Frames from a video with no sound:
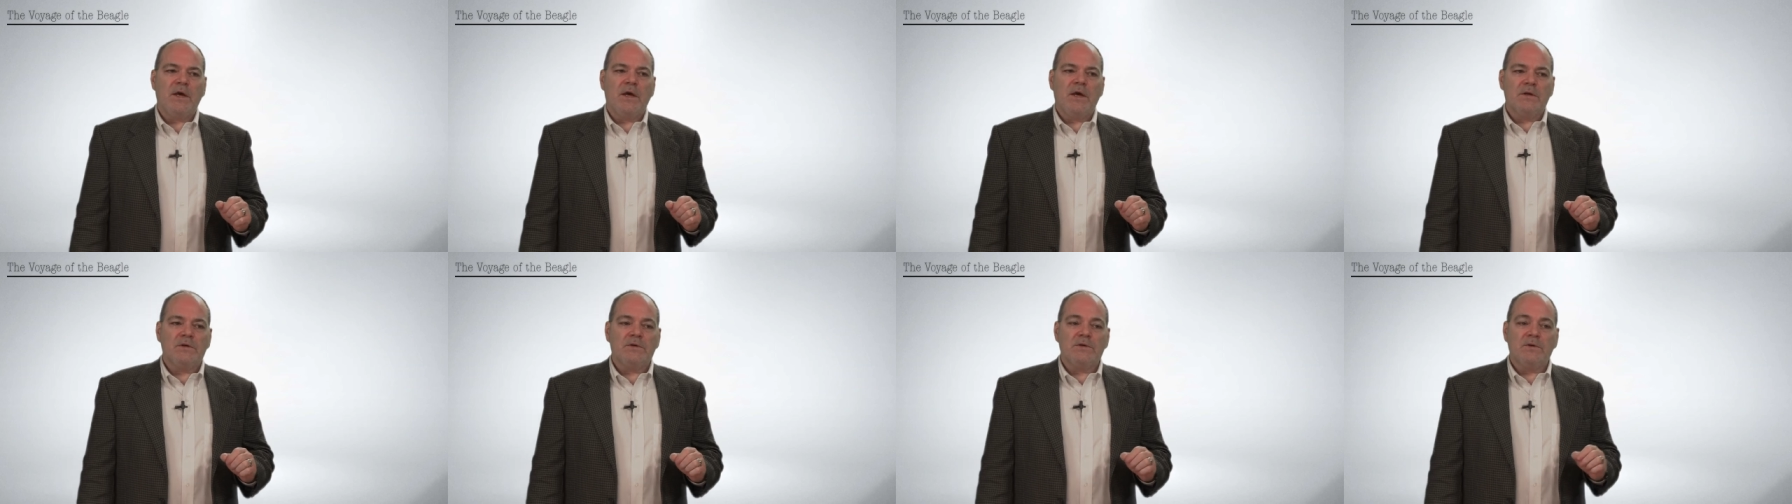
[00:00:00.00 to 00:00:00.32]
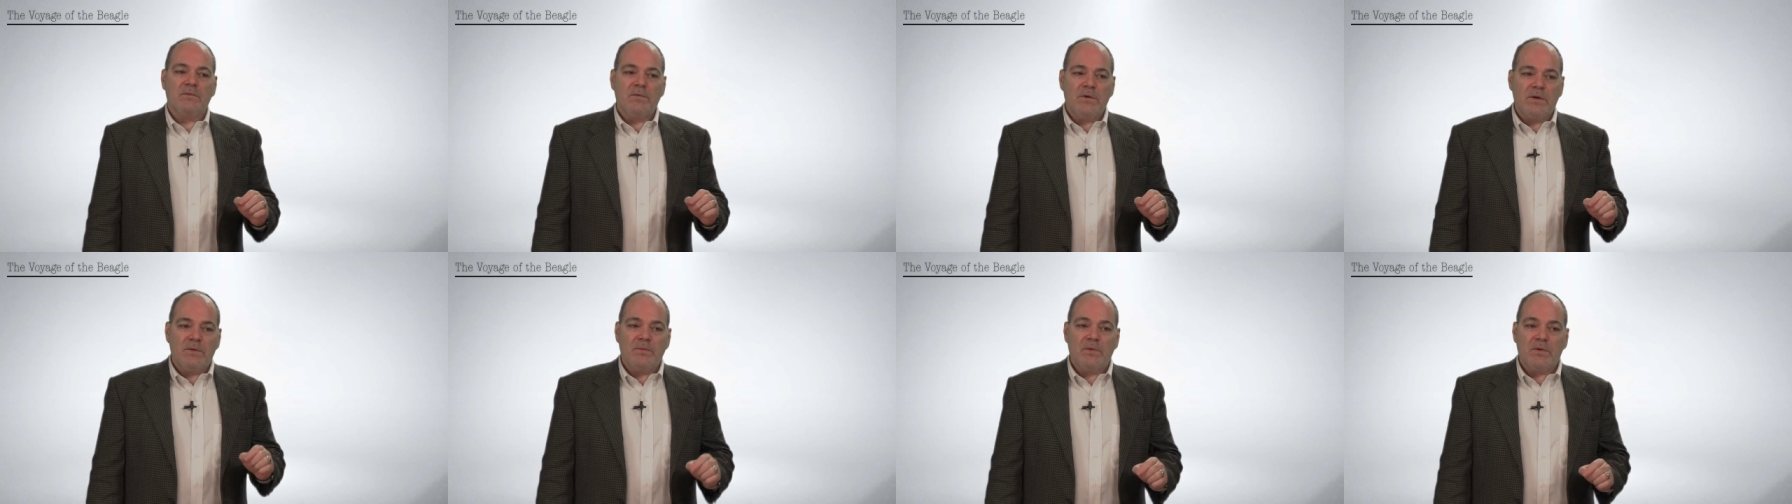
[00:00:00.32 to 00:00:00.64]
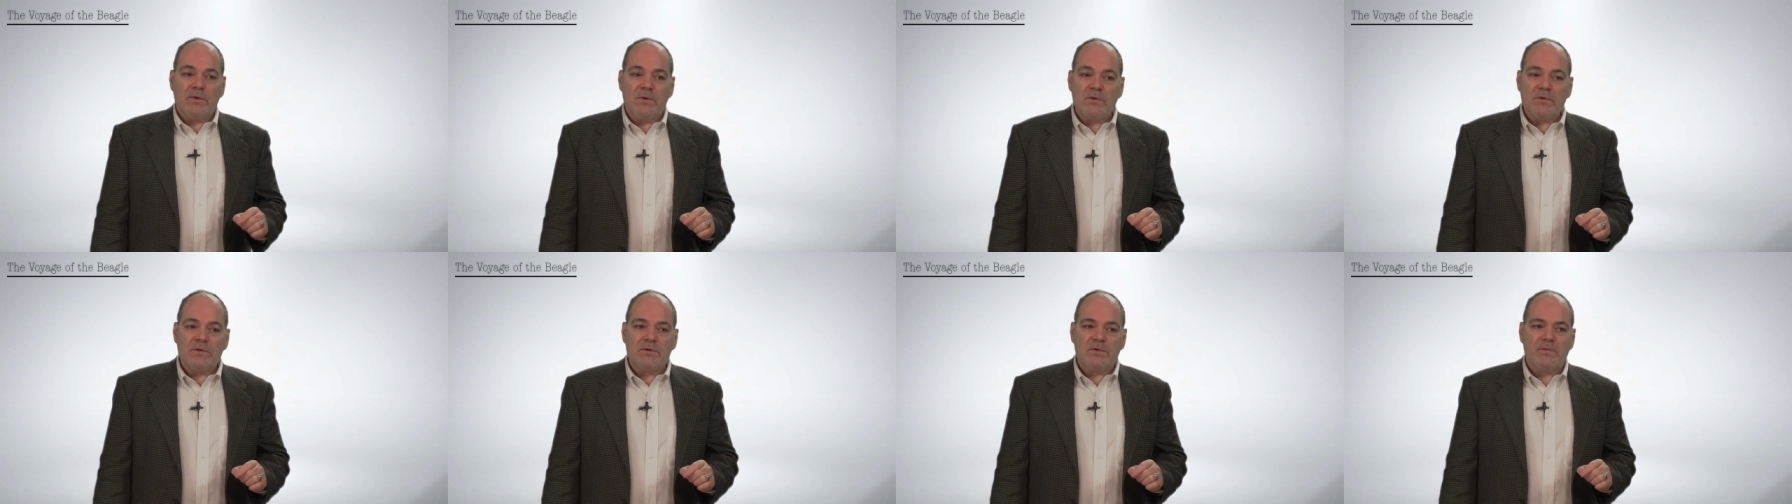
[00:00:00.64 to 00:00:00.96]
and to
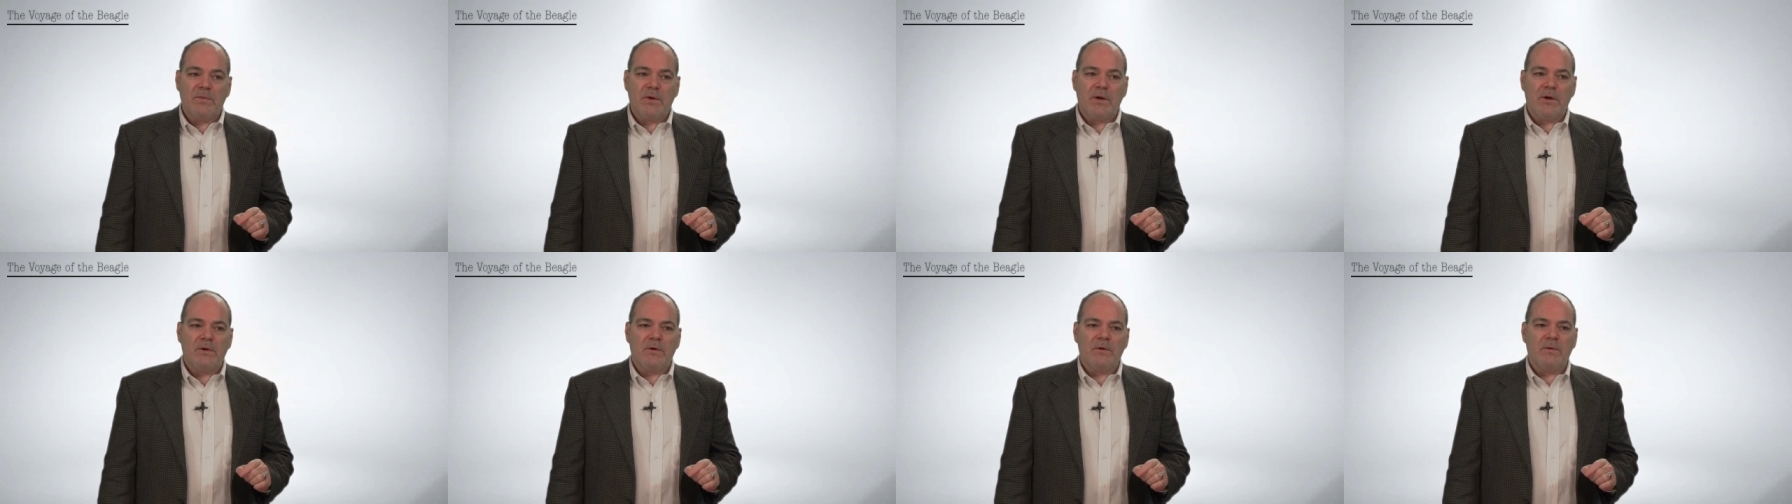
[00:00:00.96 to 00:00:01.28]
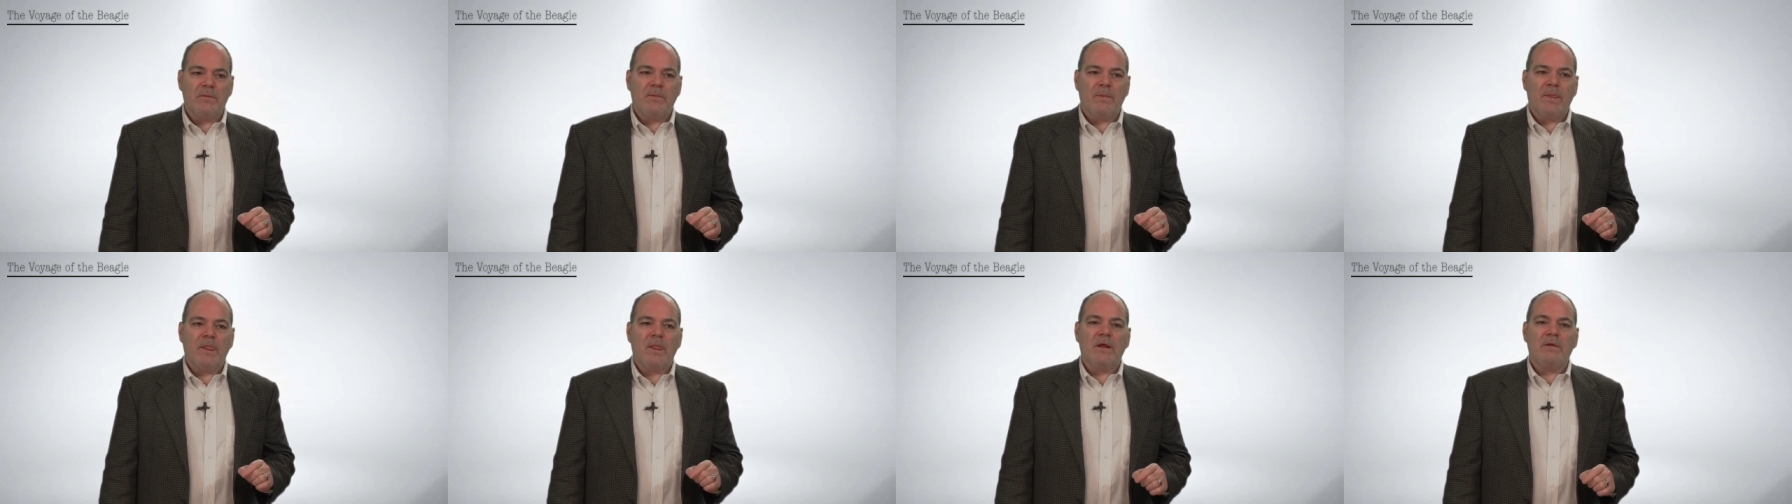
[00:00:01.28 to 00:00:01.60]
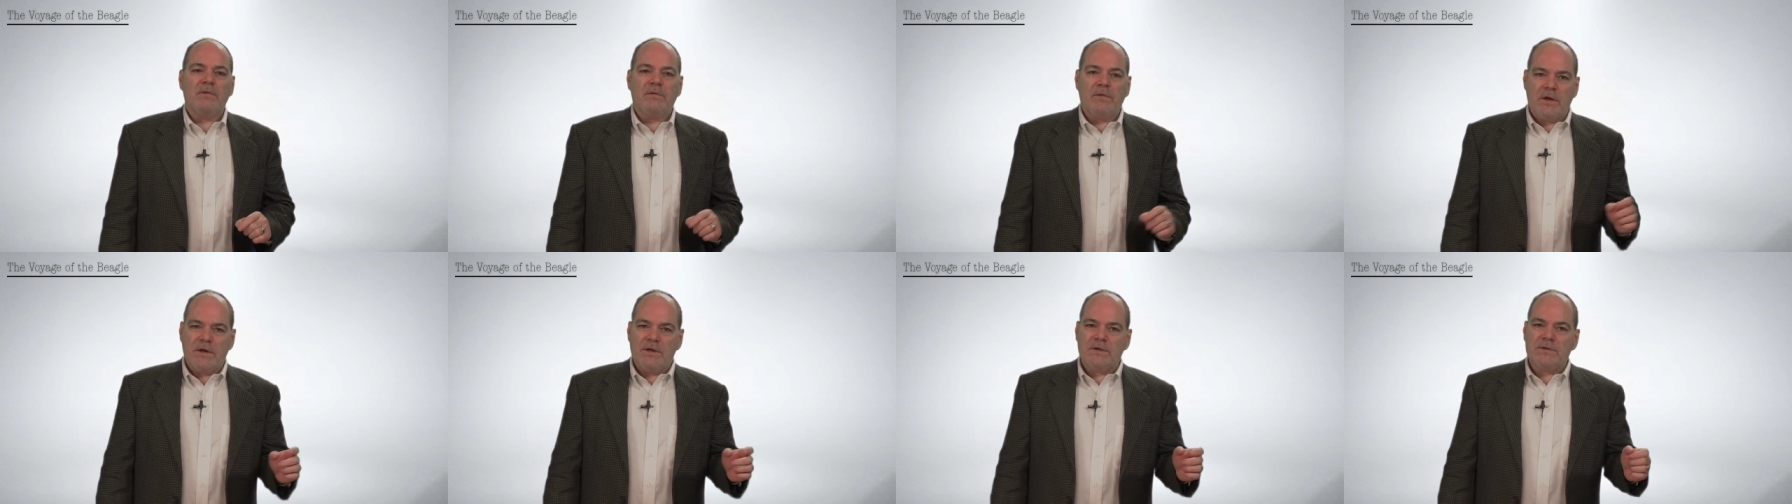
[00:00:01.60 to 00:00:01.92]
reproduce better.
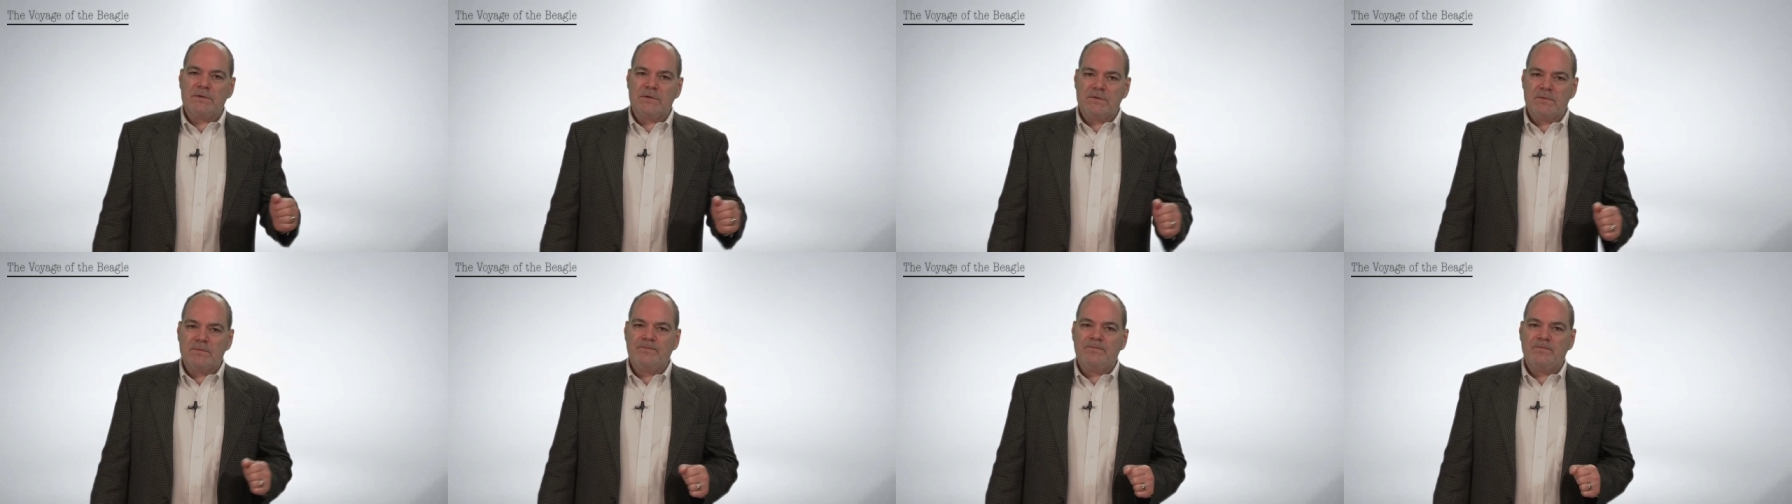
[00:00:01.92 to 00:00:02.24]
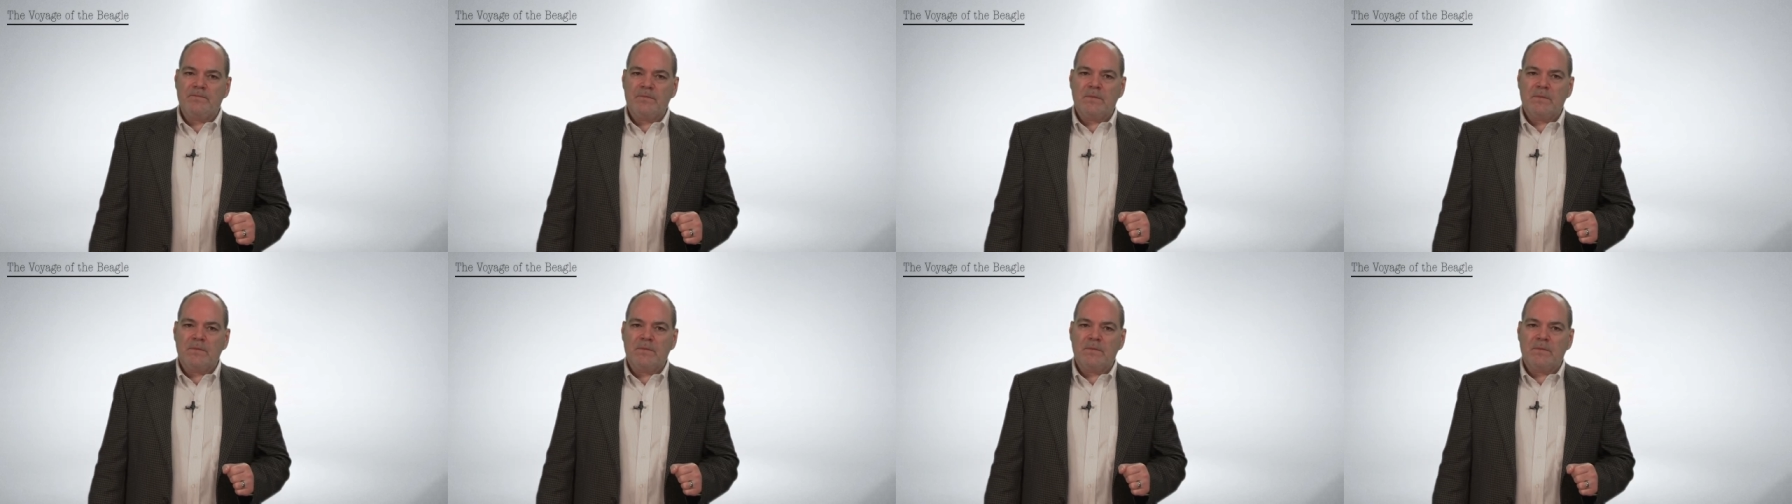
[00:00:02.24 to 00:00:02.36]
Thus,